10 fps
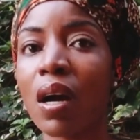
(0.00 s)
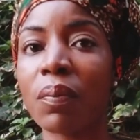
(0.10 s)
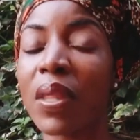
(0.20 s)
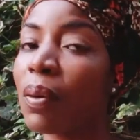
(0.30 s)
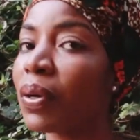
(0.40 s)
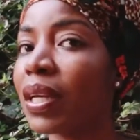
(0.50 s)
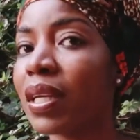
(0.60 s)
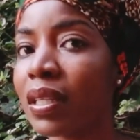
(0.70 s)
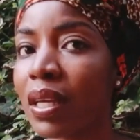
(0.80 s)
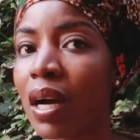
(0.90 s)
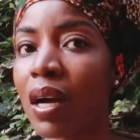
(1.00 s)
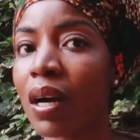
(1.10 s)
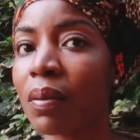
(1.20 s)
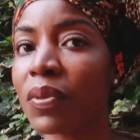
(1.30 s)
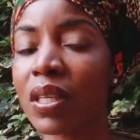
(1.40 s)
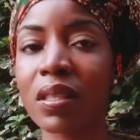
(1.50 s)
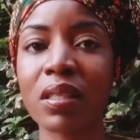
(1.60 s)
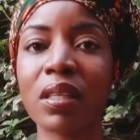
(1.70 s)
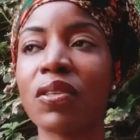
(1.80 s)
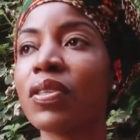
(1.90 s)
that were in
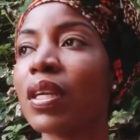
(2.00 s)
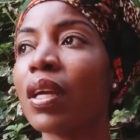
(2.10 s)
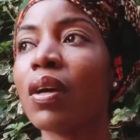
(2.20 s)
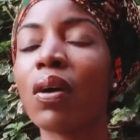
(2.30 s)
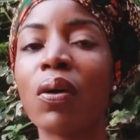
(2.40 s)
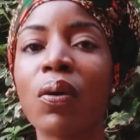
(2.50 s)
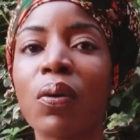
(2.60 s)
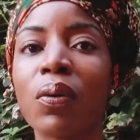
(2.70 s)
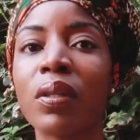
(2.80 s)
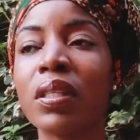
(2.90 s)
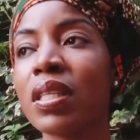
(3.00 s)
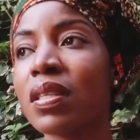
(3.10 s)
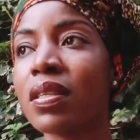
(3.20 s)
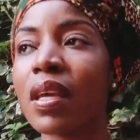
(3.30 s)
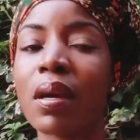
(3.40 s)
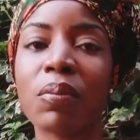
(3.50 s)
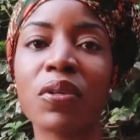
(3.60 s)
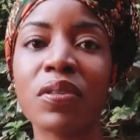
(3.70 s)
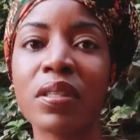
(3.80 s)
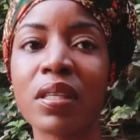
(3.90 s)
Tanzania saying, oh, these
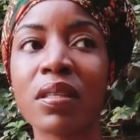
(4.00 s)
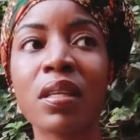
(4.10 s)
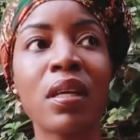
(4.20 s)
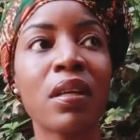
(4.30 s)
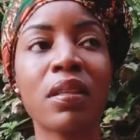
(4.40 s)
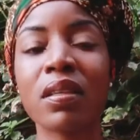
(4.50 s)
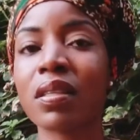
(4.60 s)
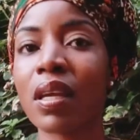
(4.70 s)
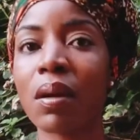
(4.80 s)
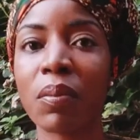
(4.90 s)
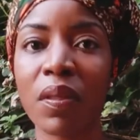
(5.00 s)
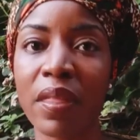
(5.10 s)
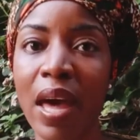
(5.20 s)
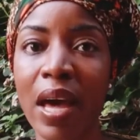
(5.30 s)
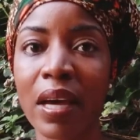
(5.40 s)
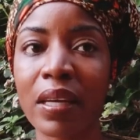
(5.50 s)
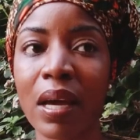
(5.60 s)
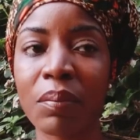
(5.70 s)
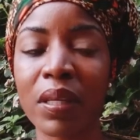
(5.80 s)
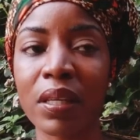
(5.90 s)
scammers, this scammer, that.
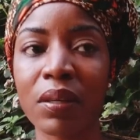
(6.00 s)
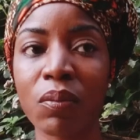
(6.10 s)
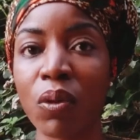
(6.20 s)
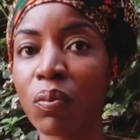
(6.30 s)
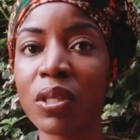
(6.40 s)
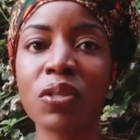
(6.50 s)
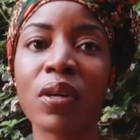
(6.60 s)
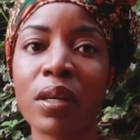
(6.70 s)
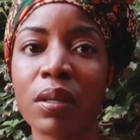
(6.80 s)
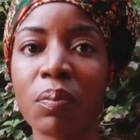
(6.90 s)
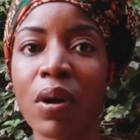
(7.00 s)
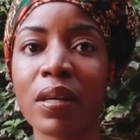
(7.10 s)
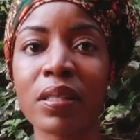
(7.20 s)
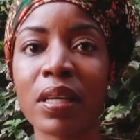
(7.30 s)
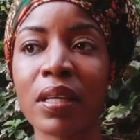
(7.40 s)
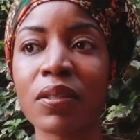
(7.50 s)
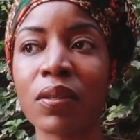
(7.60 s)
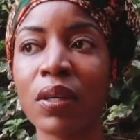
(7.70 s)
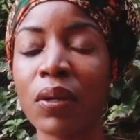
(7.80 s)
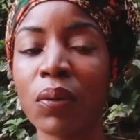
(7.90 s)
I mean, when we started the process,
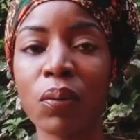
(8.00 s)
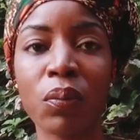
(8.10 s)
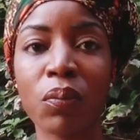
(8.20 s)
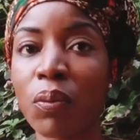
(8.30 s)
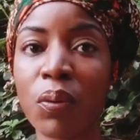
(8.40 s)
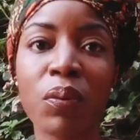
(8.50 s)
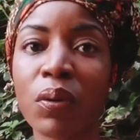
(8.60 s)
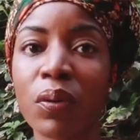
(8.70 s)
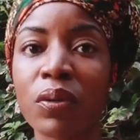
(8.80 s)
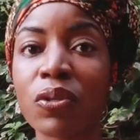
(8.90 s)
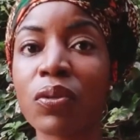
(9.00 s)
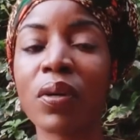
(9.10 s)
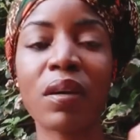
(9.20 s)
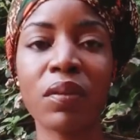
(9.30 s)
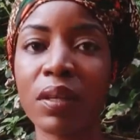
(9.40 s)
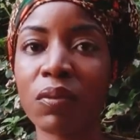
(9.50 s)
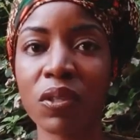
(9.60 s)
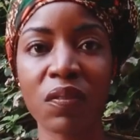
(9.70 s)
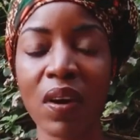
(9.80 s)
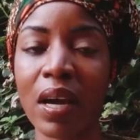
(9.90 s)
when we were going to school, everything
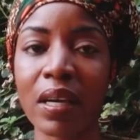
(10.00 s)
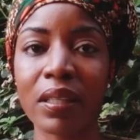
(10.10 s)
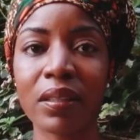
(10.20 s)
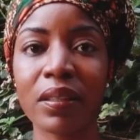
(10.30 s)
was fine.